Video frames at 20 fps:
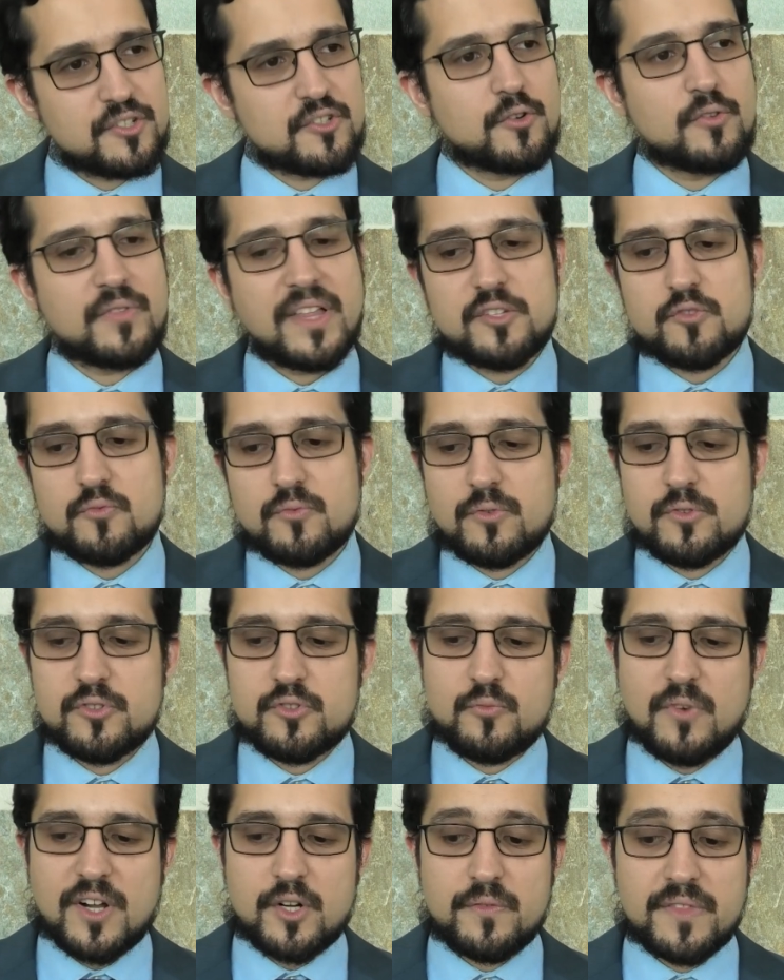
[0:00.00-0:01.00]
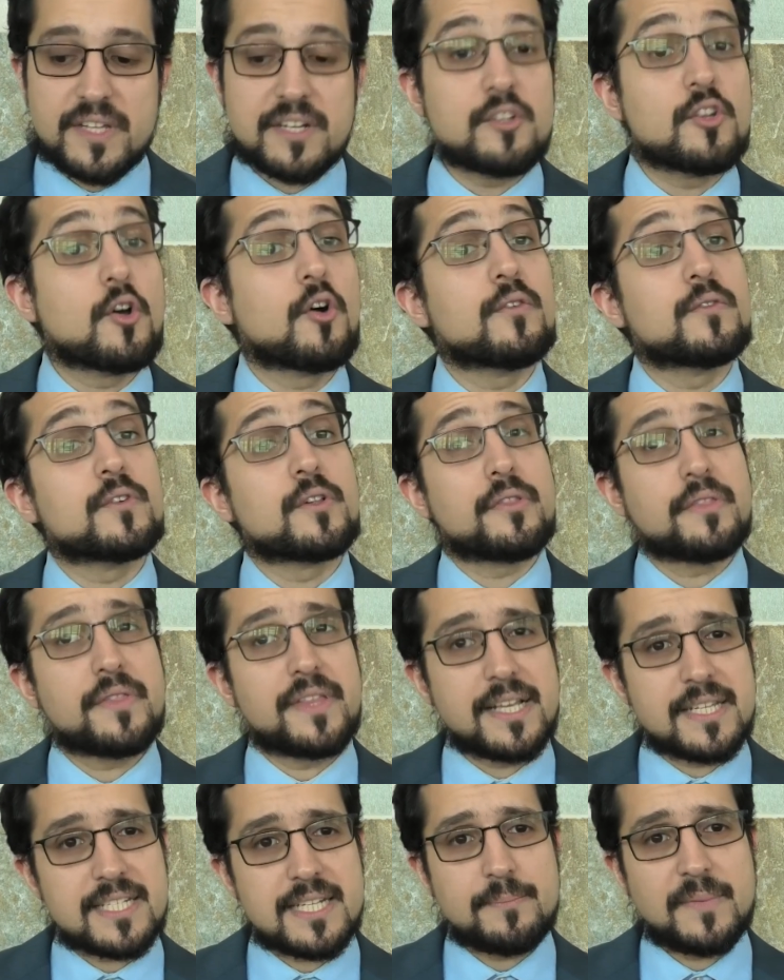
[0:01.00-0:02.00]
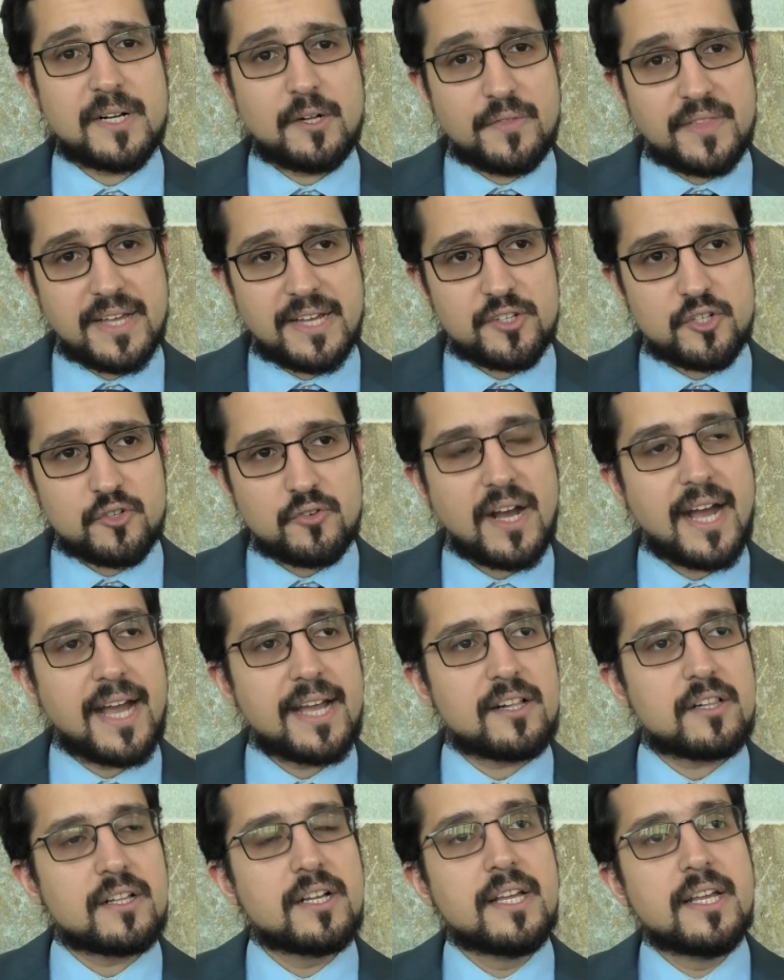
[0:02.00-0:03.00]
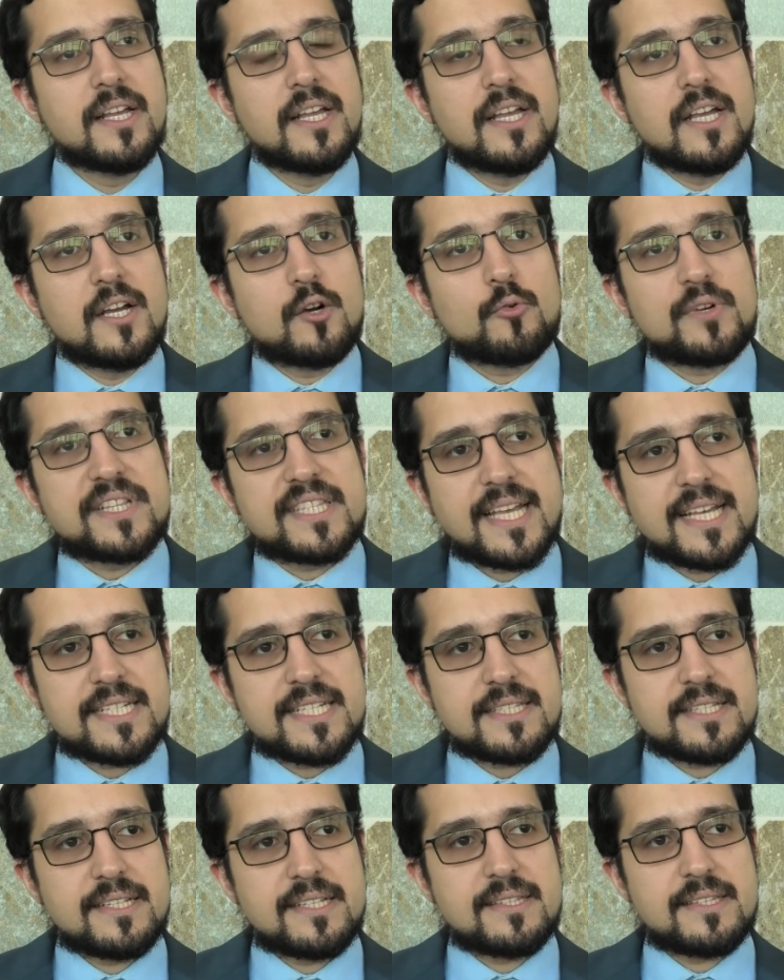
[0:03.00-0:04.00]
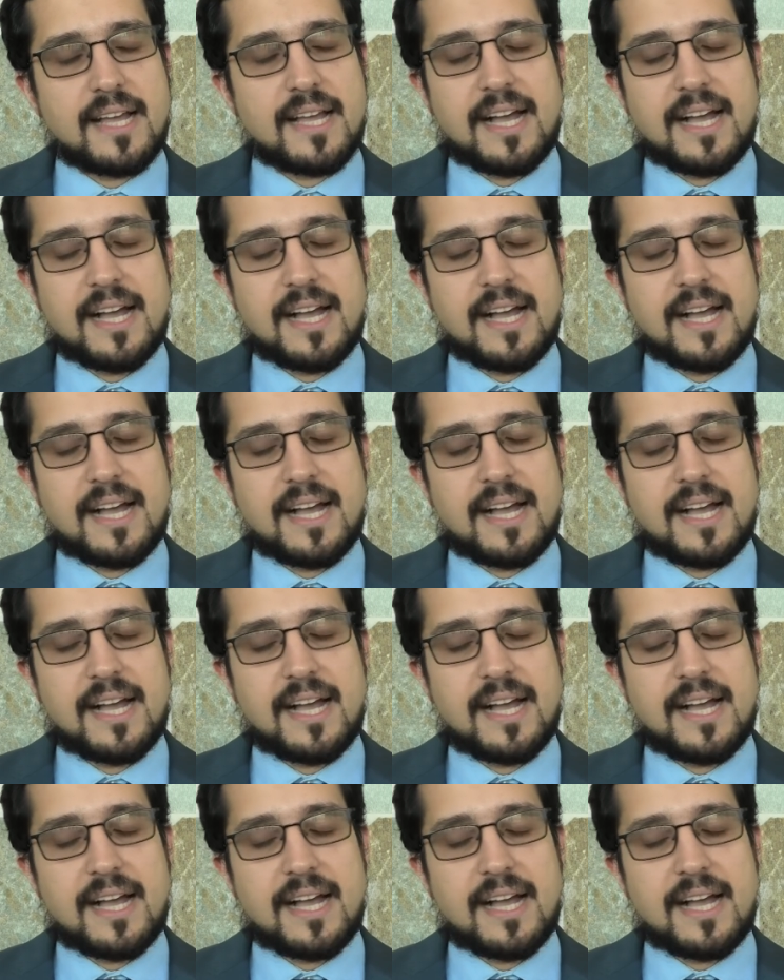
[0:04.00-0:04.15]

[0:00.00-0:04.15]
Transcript: So that was one of the novel things about that trial. We tested